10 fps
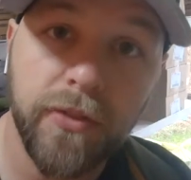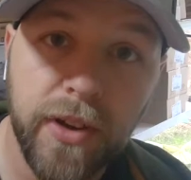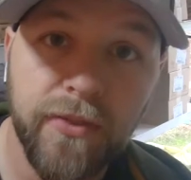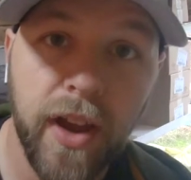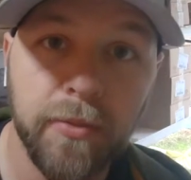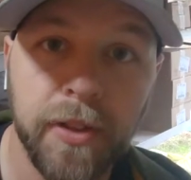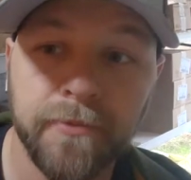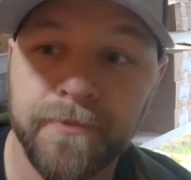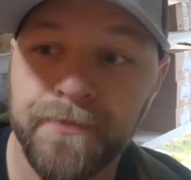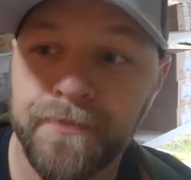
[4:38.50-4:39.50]
for your family.
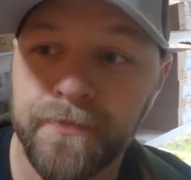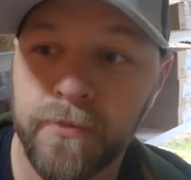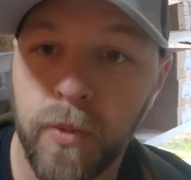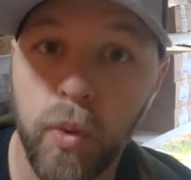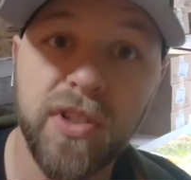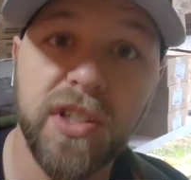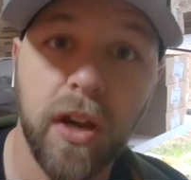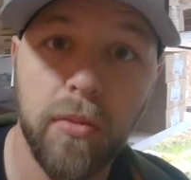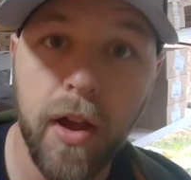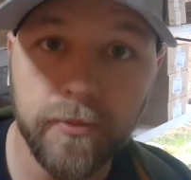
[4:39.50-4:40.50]
What do you
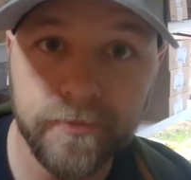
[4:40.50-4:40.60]
care about?